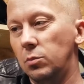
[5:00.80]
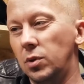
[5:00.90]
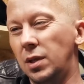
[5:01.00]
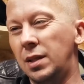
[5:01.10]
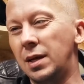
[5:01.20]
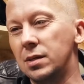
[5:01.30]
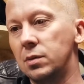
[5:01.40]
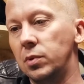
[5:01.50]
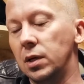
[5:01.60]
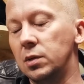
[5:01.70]
But then that's
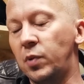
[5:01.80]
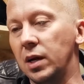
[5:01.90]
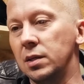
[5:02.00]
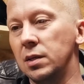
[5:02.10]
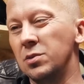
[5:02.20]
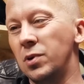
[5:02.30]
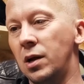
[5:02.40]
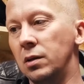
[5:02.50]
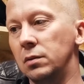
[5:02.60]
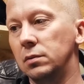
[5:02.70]
to be expected as
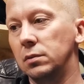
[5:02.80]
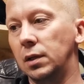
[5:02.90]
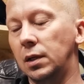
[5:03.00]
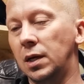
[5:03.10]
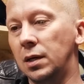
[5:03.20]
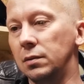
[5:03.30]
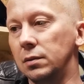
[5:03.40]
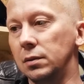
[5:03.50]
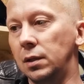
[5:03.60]
well. It can't,